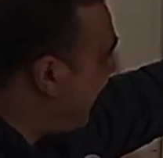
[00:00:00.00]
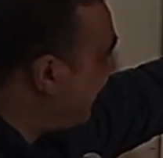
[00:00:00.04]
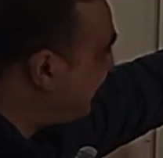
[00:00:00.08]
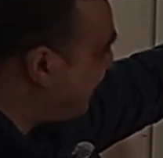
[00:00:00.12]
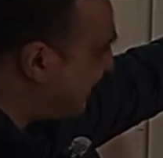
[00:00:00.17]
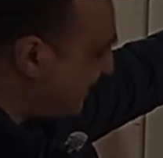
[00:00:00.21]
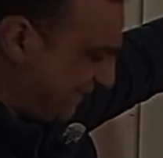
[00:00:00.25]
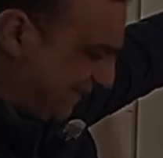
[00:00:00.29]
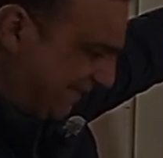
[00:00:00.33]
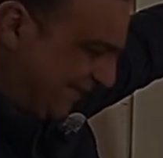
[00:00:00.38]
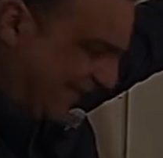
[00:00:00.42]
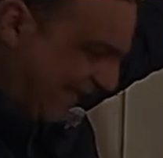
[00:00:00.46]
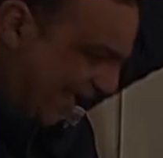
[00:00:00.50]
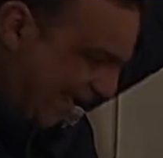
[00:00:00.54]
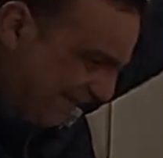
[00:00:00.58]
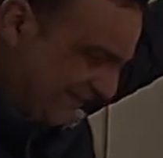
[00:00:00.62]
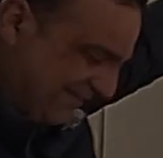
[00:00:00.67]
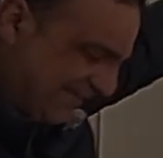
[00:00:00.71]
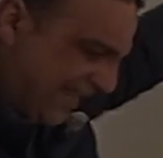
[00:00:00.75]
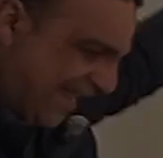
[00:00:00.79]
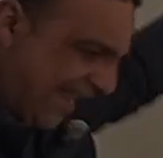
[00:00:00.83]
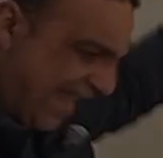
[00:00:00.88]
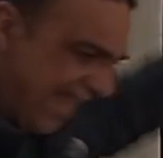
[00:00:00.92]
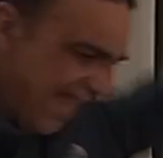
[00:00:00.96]
and this
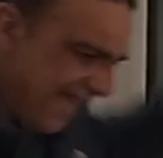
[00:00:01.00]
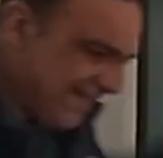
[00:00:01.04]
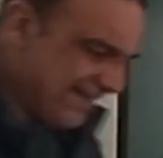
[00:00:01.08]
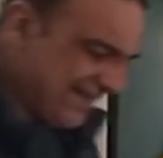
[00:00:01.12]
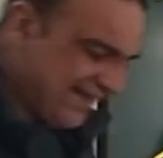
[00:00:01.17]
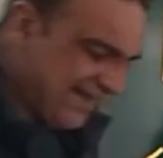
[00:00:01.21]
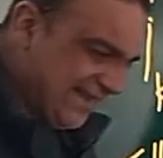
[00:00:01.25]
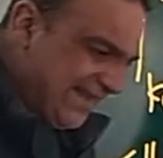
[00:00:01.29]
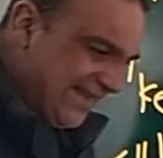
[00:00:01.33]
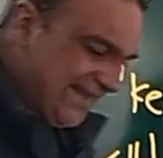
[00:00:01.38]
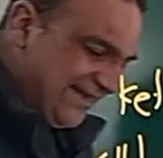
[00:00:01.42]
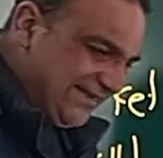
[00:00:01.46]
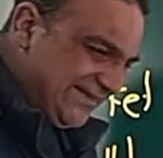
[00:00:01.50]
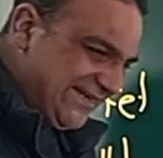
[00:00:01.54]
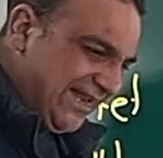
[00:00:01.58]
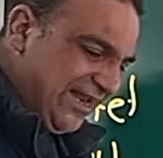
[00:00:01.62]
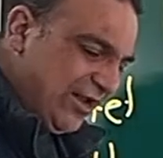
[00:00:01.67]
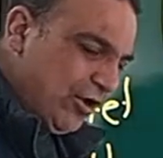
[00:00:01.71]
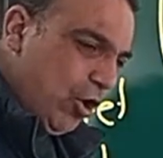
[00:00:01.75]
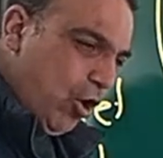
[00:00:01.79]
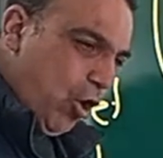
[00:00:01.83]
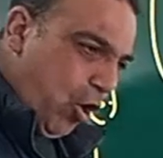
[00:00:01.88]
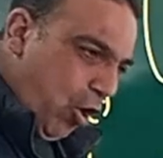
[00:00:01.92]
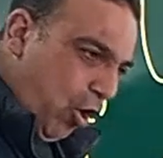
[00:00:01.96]
ket can take
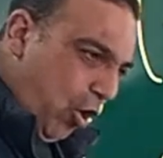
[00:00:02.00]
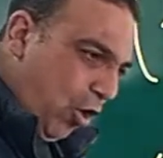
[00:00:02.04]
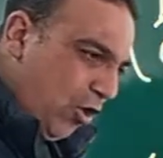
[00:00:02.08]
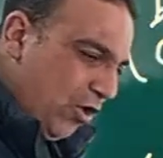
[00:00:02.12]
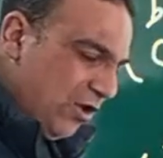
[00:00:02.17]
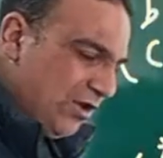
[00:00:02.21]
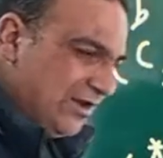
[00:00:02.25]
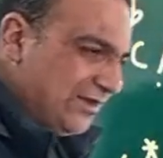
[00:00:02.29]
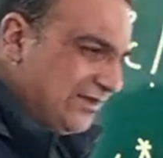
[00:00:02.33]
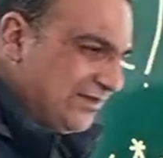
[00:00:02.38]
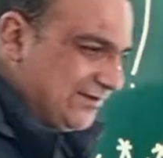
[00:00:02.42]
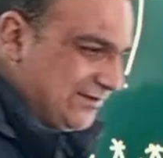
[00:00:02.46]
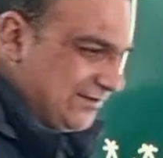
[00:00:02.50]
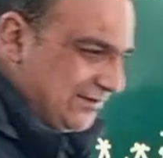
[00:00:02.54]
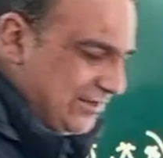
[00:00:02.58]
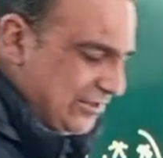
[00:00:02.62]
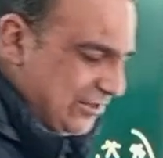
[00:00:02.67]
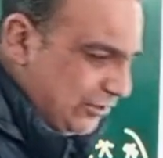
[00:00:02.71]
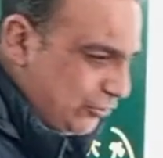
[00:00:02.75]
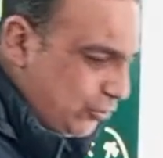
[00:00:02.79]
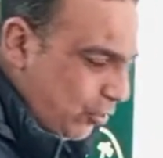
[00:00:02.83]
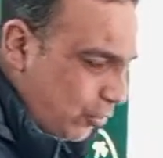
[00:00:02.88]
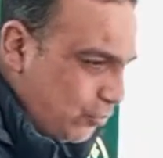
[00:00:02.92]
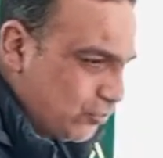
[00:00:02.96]
all
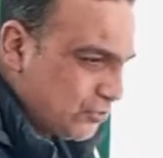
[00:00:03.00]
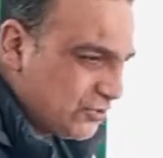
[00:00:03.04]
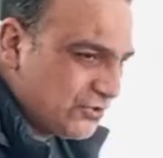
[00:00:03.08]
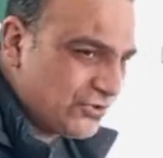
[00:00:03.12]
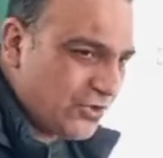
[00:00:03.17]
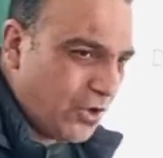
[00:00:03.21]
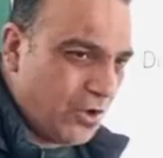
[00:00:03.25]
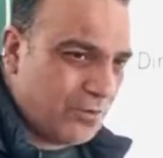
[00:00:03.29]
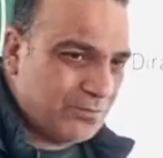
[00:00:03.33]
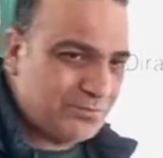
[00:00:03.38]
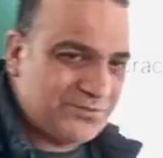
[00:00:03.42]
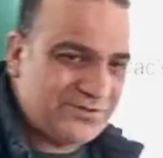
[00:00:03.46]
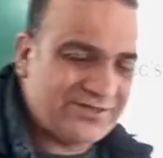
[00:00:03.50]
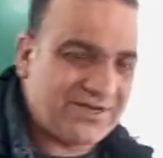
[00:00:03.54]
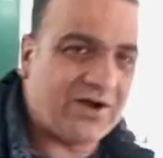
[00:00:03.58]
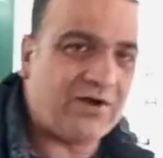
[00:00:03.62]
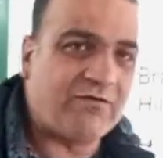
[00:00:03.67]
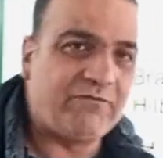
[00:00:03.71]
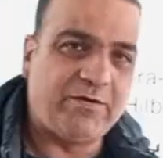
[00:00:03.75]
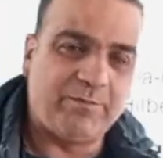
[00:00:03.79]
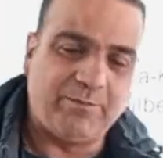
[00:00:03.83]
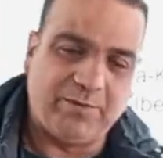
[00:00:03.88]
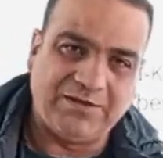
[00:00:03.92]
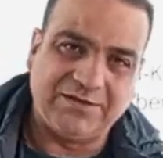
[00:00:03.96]
those
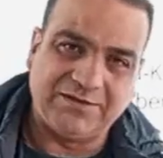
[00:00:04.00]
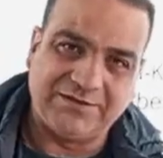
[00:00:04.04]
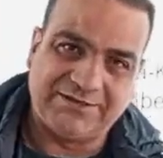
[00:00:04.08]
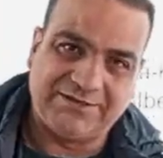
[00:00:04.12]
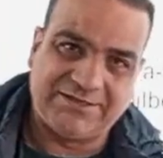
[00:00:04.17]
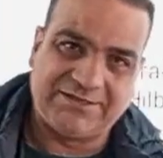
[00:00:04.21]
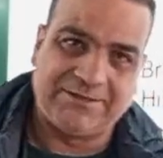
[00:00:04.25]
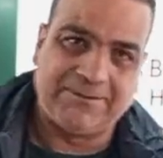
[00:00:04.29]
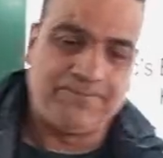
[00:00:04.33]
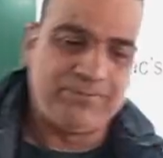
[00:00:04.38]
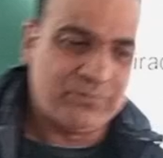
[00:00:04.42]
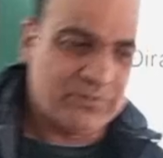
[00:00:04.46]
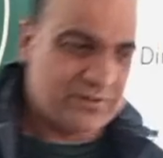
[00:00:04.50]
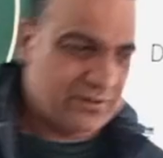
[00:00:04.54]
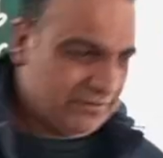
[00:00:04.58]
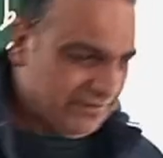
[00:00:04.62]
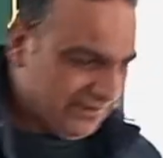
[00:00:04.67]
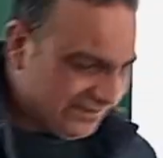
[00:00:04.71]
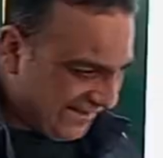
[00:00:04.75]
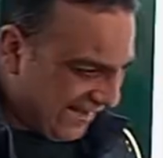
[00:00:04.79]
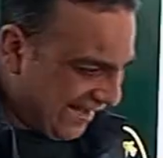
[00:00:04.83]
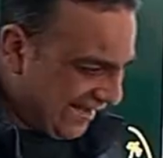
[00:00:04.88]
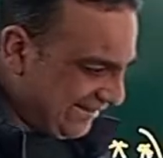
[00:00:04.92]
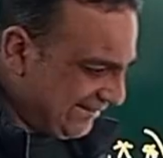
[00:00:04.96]
observables.
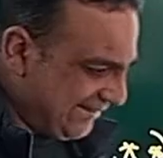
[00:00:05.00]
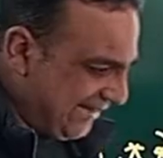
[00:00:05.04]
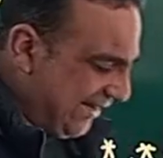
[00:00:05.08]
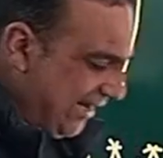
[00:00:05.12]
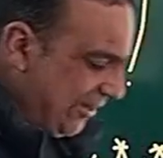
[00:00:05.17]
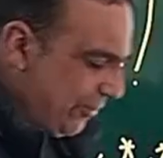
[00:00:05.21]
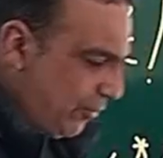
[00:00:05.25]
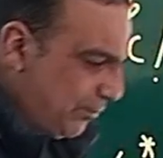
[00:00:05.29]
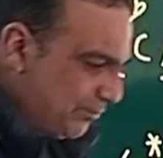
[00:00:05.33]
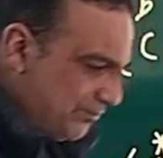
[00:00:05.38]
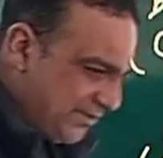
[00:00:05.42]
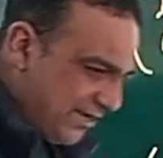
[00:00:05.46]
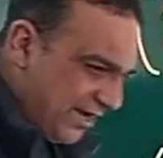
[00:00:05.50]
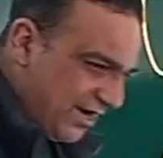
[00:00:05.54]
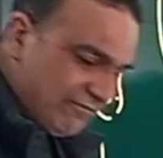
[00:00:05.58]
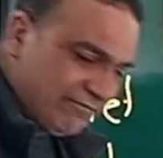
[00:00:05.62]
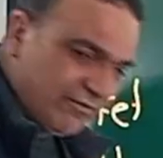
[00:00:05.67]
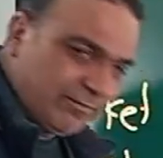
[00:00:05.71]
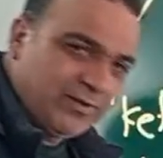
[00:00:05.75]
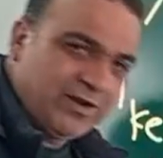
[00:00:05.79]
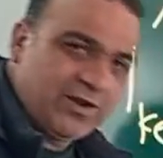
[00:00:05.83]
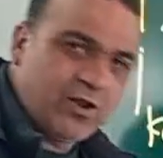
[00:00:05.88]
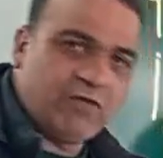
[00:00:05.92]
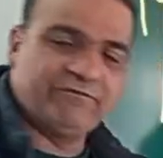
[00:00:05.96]
It can take an
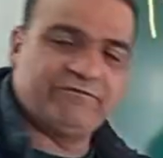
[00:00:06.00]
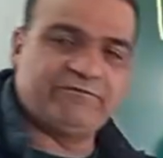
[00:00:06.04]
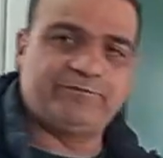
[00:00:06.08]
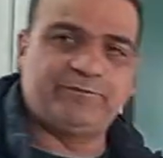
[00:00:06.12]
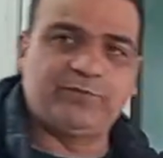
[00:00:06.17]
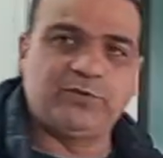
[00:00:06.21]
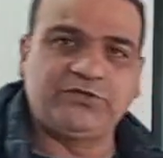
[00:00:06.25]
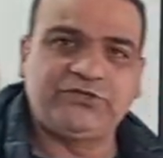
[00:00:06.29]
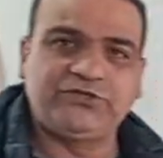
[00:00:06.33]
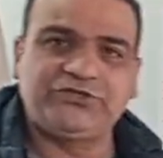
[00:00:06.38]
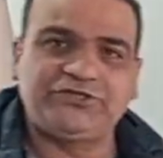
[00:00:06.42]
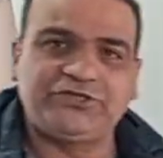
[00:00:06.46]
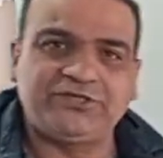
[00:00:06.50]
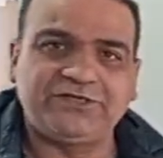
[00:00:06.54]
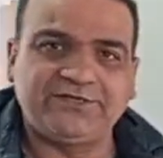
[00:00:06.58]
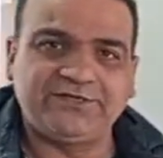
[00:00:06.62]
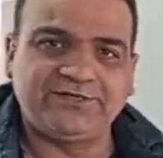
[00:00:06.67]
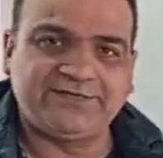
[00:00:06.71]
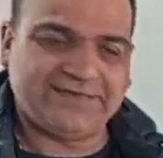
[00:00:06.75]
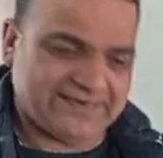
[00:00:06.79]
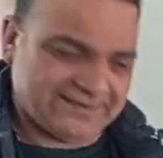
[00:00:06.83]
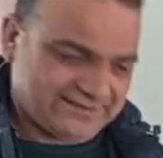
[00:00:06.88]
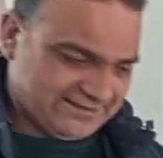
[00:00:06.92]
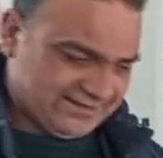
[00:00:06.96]
observable of position,
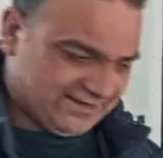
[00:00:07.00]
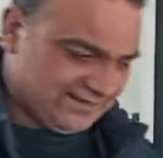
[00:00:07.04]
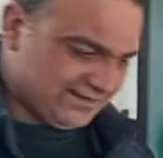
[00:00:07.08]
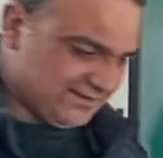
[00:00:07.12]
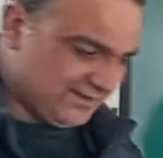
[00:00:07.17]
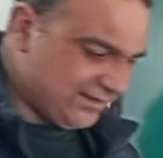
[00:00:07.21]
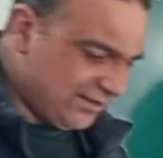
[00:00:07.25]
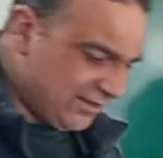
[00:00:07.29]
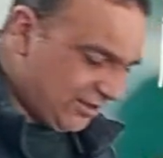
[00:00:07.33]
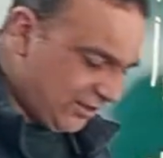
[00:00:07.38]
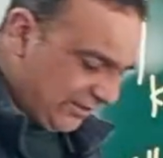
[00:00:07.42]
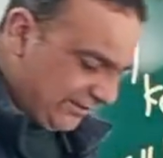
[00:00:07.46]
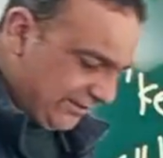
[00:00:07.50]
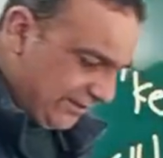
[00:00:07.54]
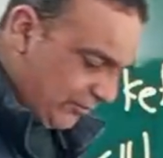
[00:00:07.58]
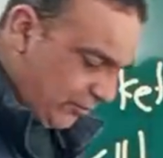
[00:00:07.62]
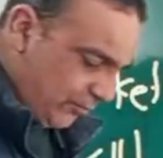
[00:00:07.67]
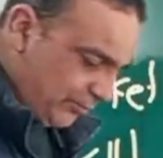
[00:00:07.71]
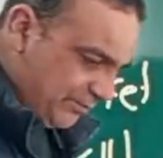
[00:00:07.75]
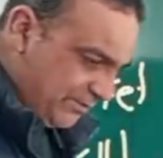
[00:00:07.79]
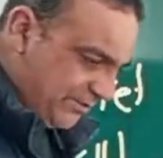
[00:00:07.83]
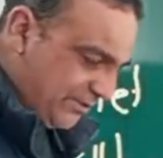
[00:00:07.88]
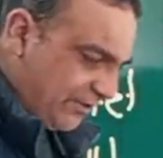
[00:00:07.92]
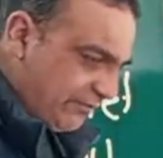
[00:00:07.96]
it can take an
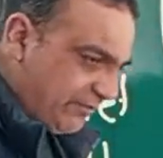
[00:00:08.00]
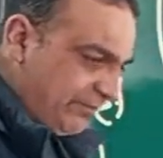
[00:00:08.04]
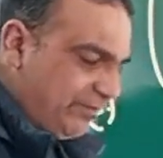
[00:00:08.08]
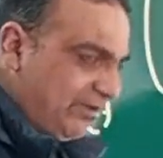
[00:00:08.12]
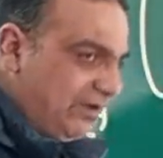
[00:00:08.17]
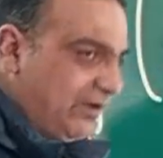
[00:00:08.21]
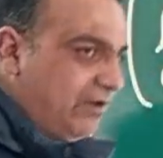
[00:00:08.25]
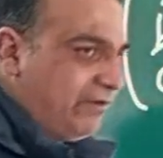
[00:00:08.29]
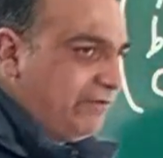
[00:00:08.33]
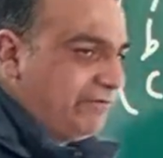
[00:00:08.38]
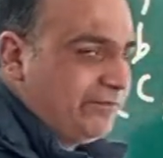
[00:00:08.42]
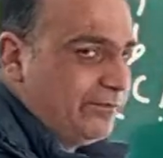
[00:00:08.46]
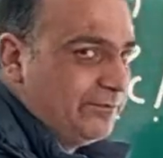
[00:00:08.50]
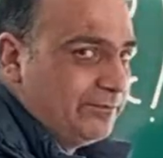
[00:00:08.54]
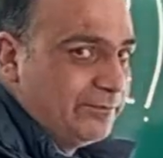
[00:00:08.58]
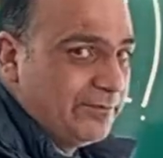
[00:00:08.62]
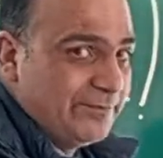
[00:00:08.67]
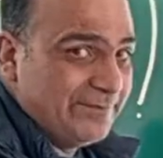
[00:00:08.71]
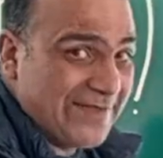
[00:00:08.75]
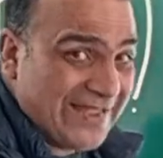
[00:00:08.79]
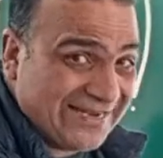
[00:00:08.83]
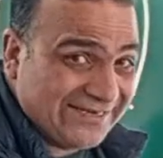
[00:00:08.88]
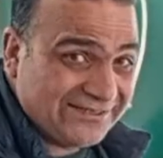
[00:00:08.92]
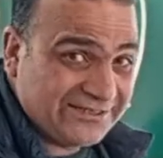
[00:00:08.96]
observable of
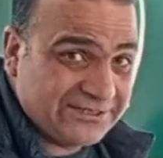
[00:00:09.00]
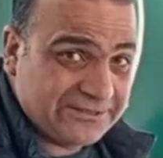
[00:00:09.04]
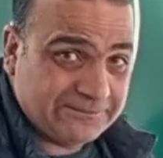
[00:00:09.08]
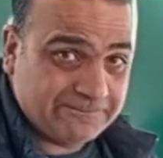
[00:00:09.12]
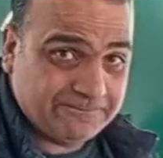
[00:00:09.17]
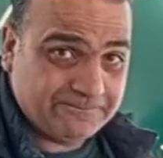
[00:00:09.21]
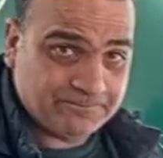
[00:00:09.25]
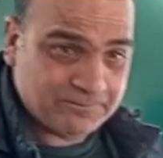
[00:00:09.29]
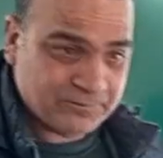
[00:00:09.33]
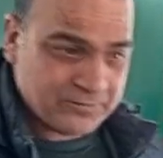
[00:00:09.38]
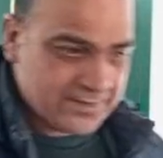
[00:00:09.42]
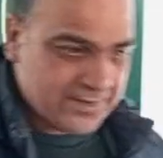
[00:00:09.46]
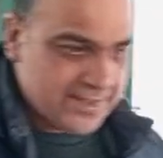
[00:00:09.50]
momentum,